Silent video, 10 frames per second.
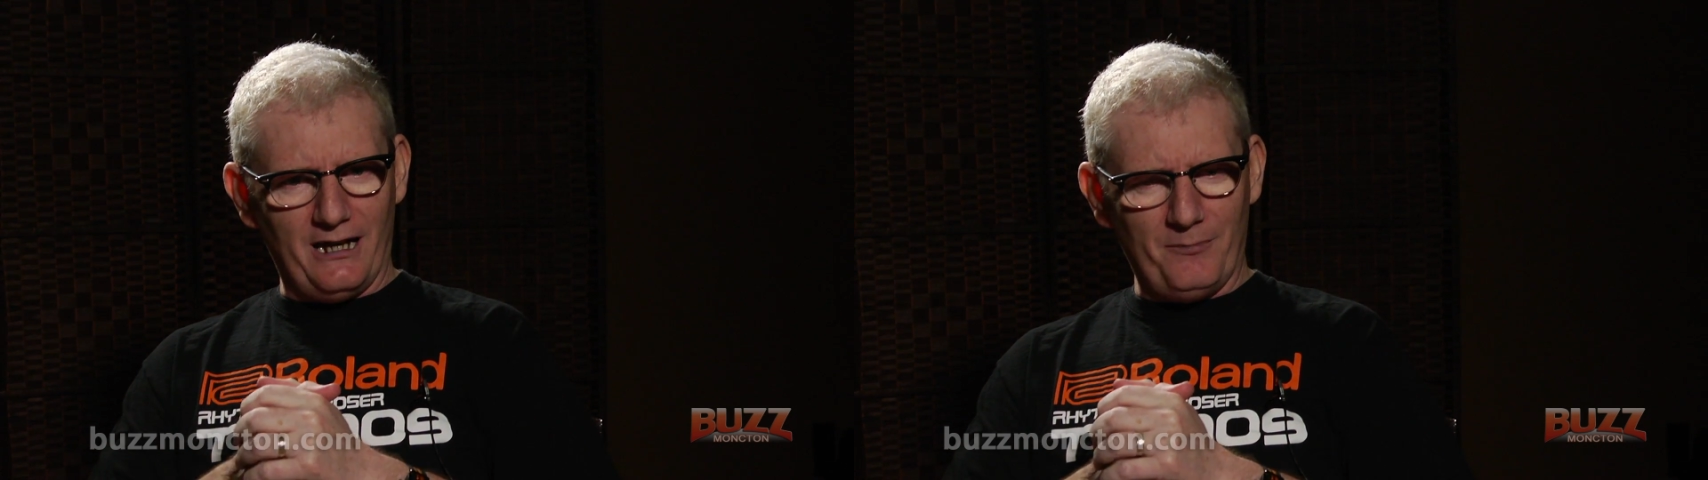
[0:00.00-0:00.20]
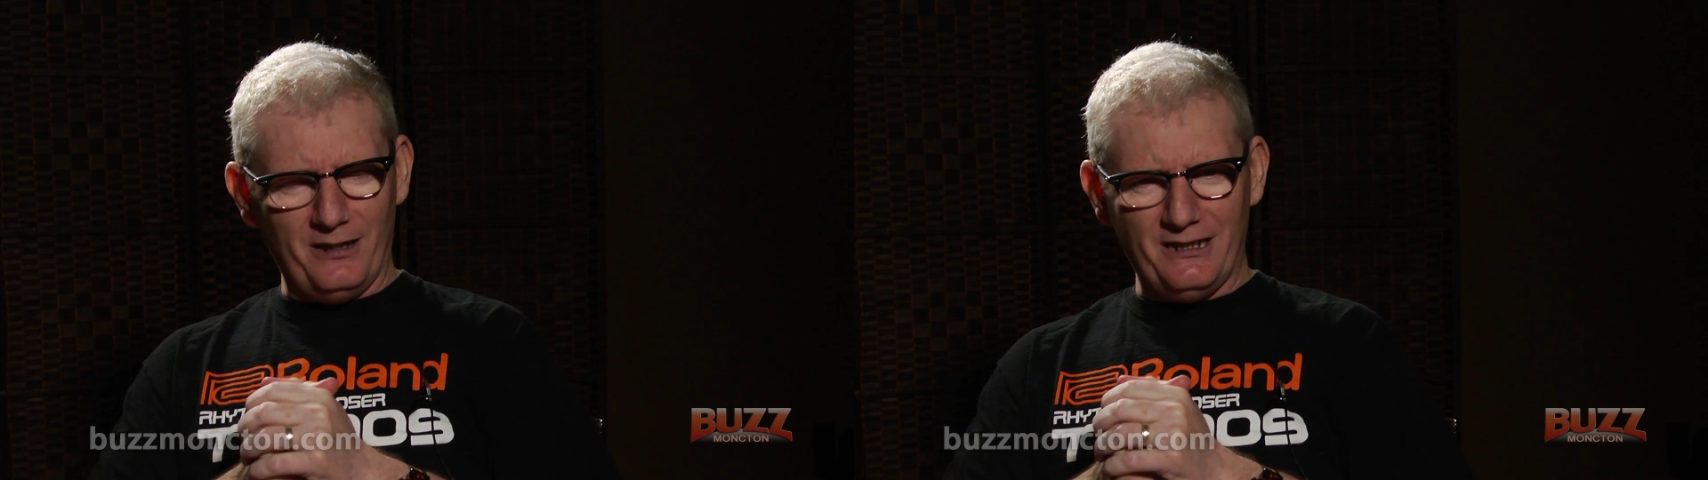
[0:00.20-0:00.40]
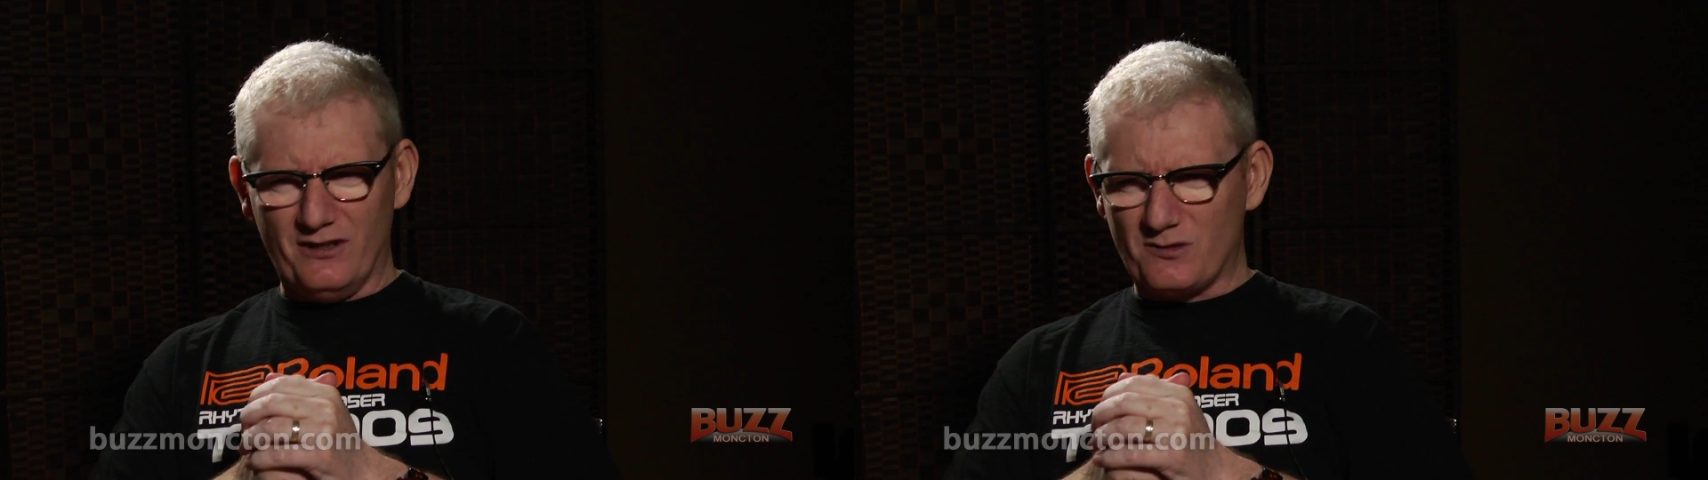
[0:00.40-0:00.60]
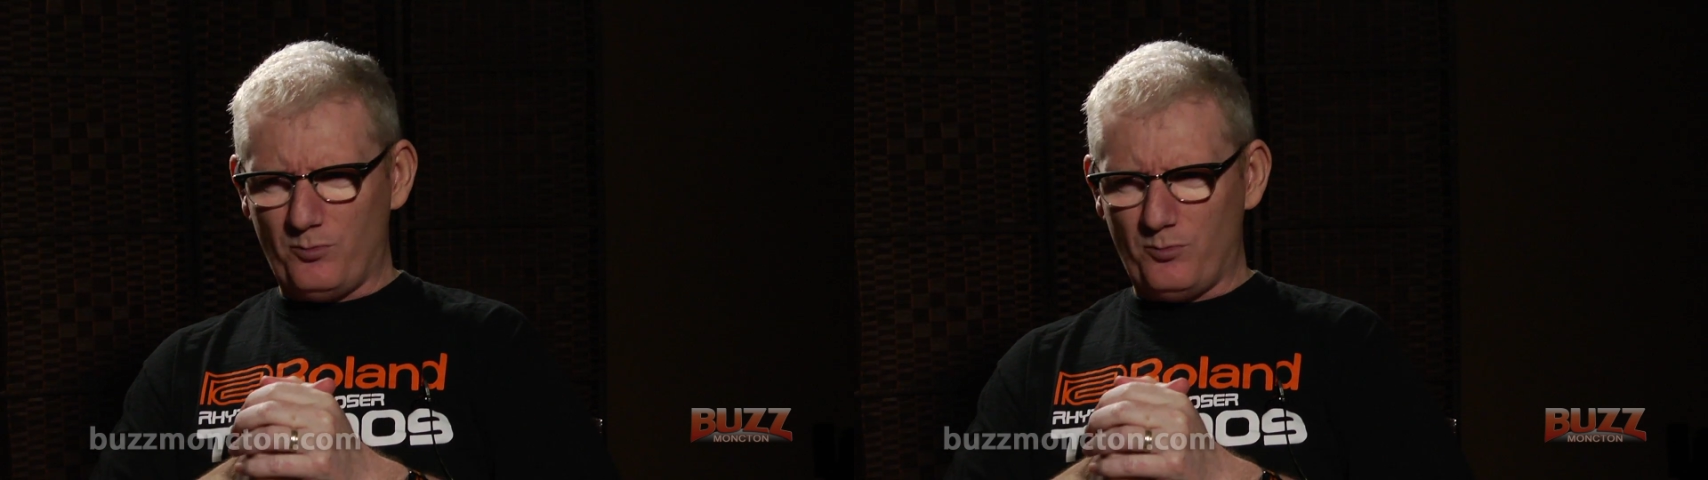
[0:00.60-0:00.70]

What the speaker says: I believe it's